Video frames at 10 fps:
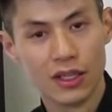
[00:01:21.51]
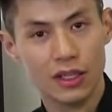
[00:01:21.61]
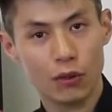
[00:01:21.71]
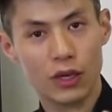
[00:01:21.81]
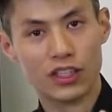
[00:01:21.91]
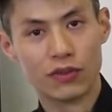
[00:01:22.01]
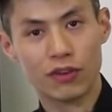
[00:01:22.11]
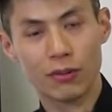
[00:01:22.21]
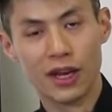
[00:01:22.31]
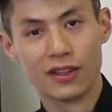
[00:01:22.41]
in a wedge
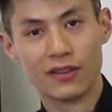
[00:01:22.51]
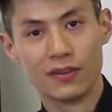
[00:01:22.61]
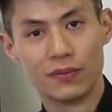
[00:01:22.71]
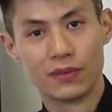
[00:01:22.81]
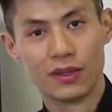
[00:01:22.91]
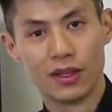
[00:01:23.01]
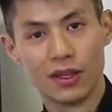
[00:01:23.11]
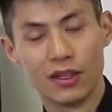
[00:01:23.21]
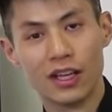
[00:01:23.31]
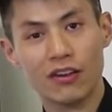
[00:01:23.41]
format.
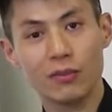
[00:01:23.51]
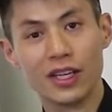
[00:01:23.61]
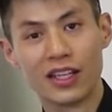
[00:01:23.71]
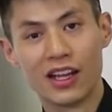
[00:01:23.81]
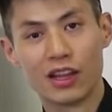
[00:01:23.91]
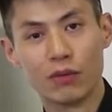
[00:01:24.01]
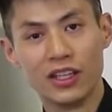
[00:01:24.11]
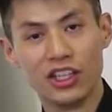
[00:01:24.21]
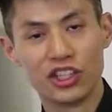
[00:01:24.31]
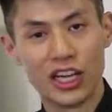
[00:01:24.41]
Now you make that a
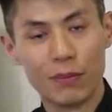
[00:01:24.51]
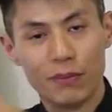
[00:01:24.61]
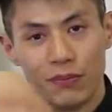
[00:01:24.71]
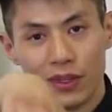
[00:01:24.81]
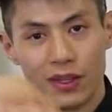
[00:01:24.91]
3D shape,